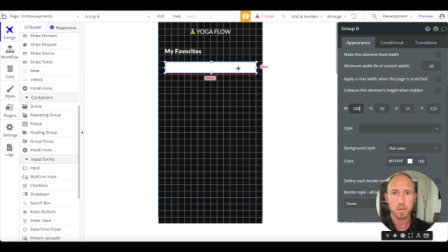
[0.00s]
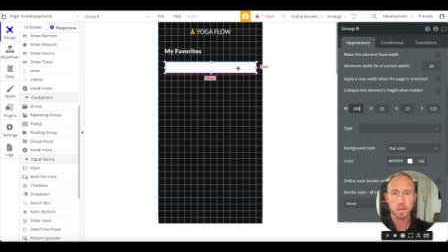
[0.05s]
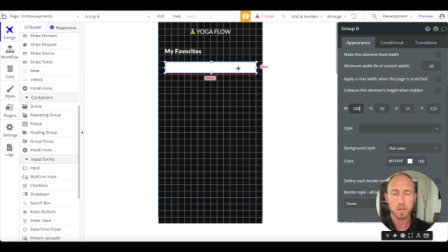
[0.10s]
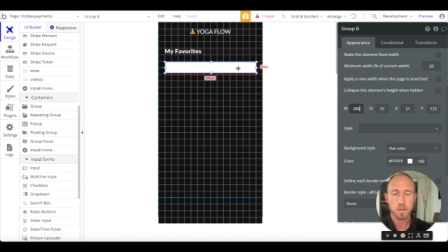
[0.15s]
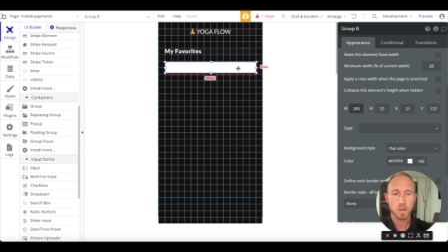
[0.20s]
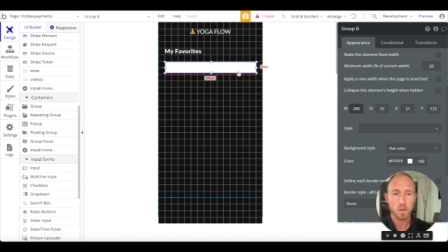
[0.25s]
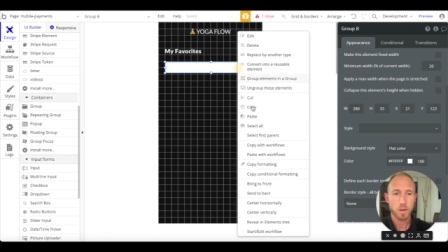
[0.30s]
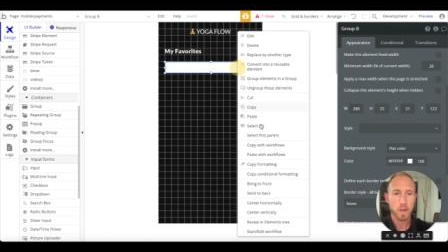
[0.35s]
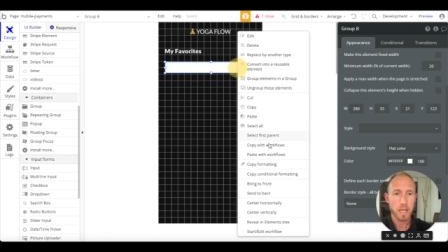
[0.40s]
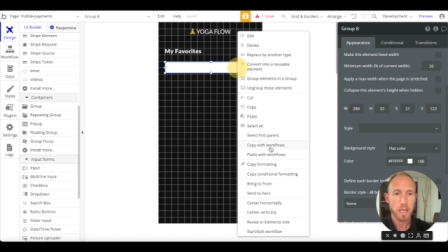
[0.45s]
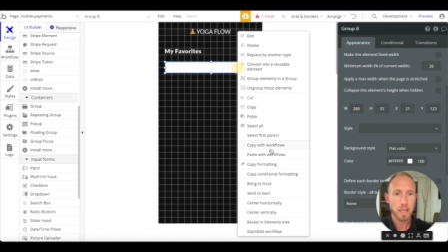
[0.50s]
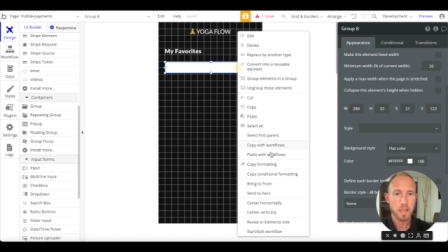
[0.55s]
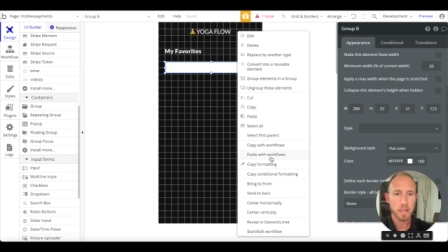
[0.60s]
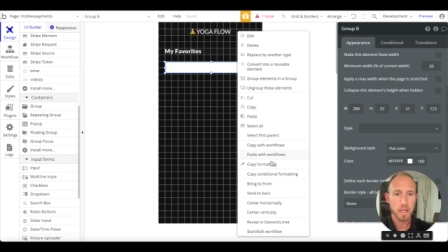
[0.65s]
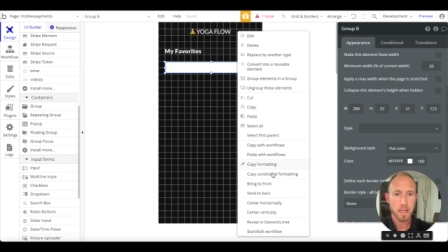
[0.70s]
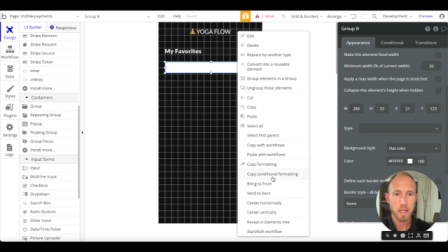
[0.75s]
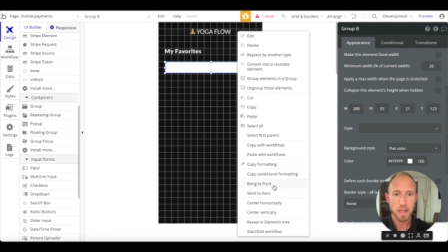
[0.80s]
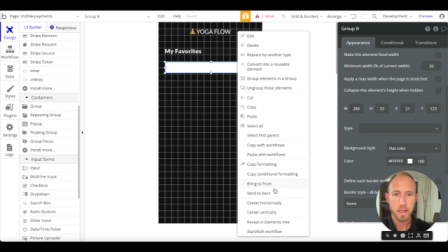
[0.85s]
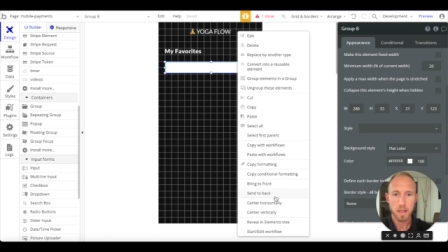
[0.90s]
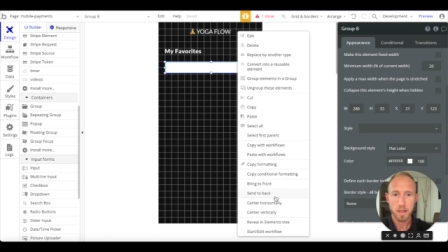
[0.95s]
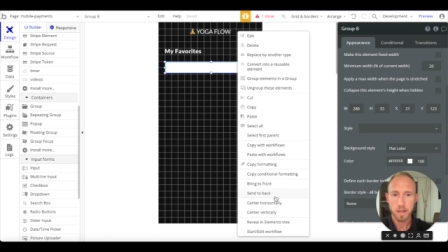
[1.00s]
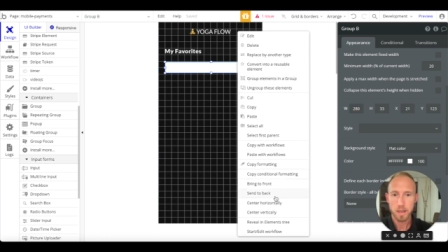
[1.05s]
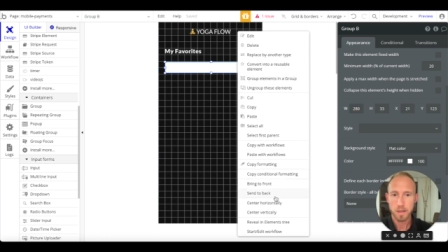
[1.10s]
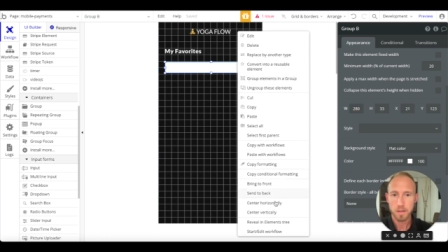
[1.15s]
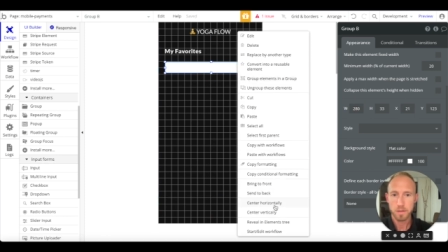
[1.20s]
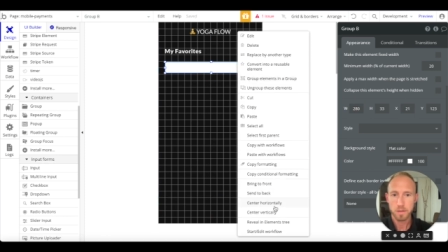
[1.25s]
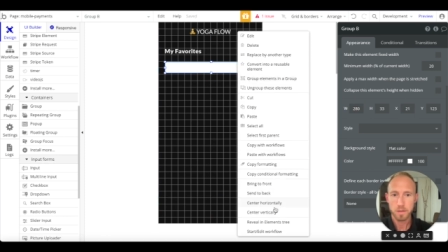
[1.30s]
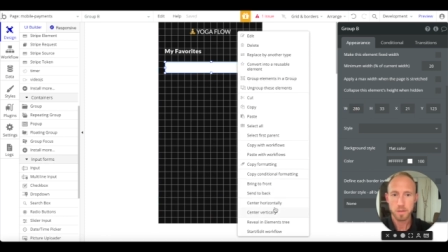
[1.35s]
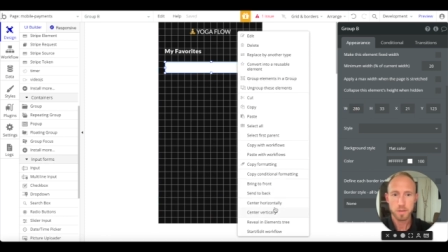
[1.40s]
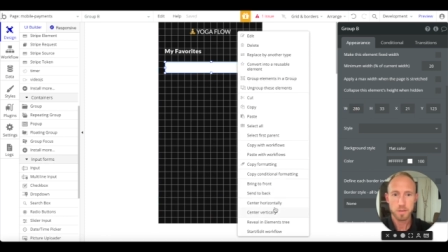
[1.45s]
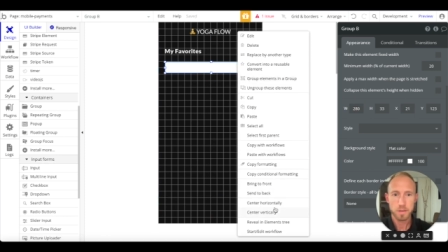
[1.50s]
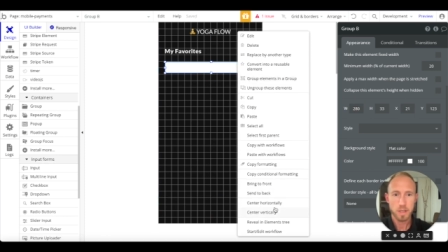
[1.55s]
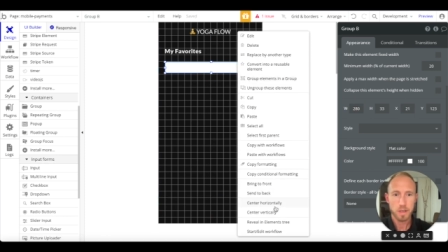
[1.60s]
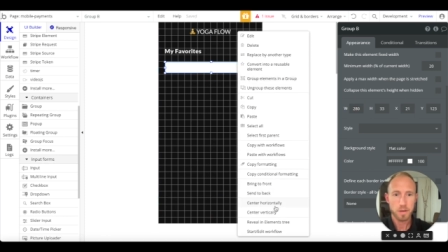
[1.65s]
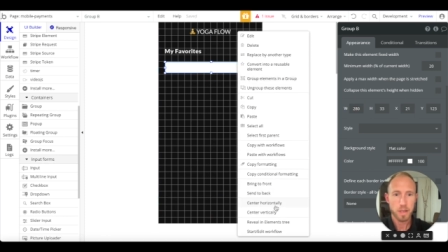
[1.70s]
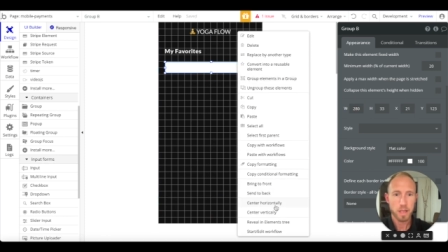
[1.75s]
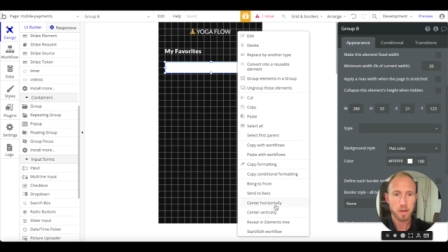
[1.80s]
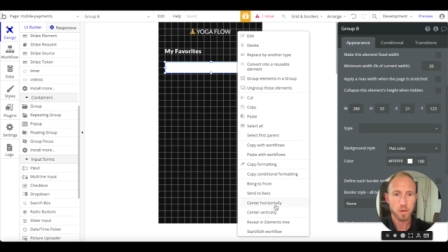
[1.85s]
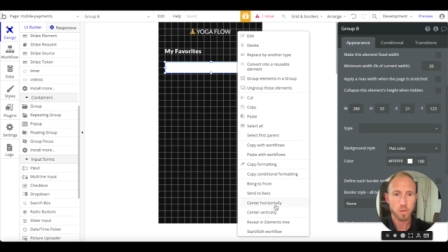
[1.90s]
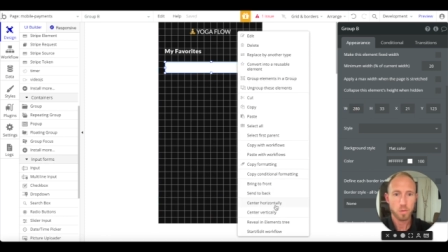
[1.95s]
go ahead and
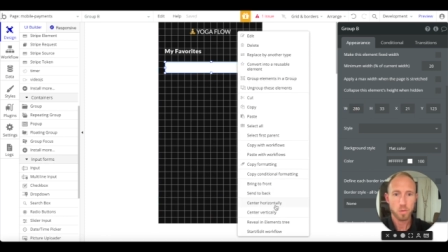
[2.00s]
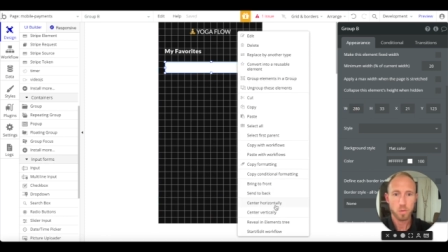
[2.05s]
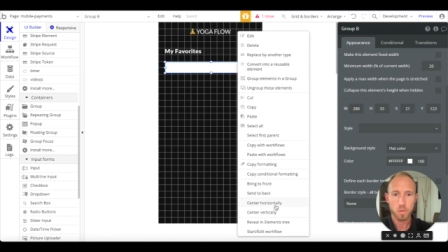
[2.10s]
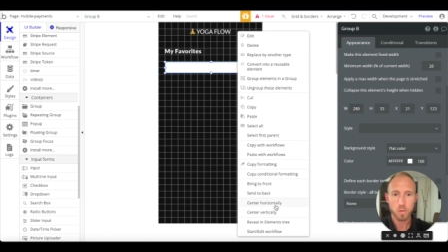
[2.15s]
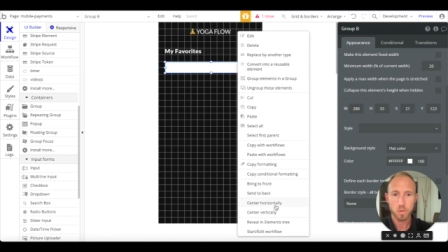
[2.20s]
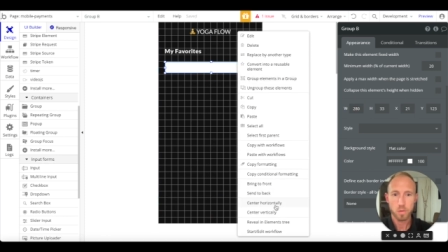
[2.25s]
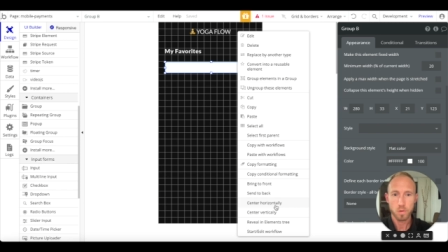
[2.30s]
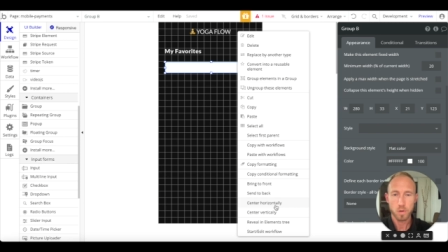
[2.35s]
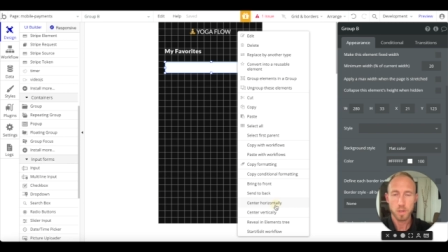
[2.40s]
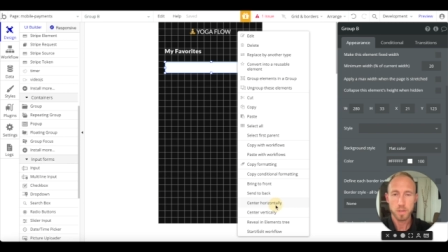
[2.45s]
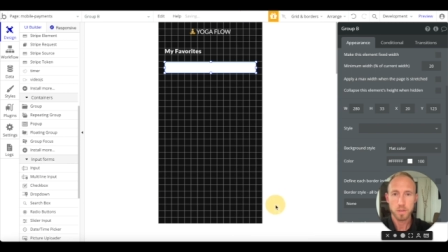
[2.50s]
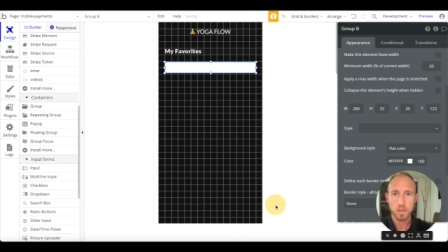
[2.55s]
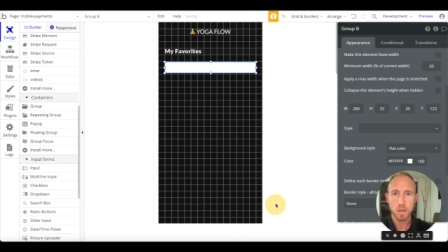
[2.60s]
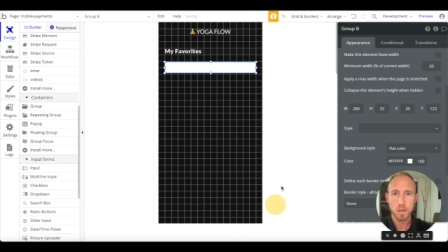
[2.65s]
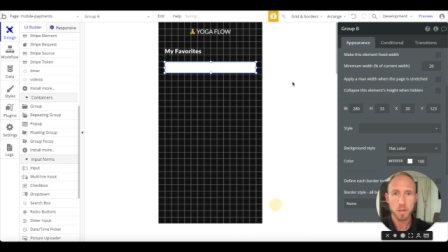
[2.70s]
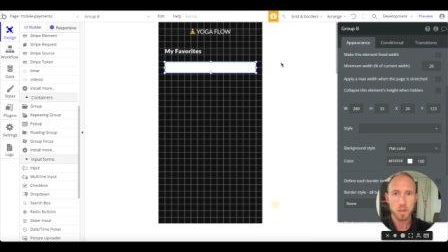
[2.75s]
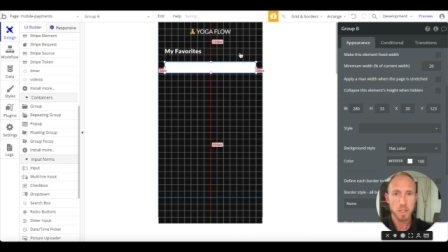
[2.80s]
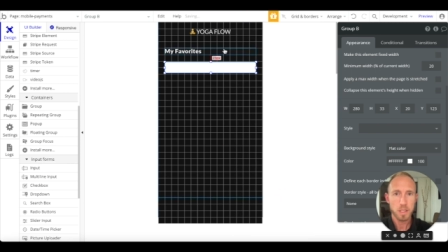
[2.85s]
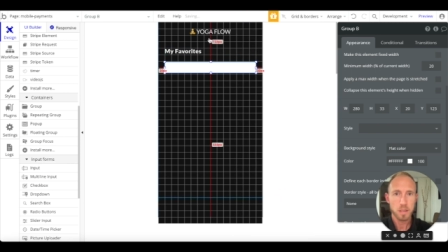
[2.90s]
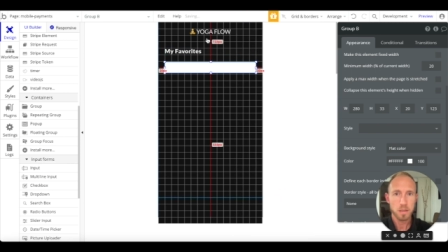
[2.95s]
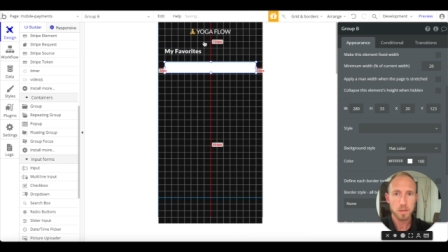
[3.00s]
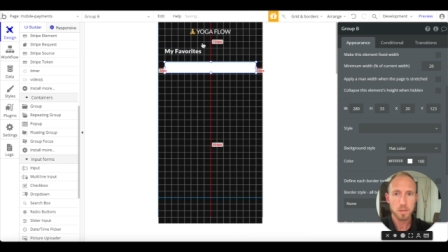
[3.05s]
center that horizontally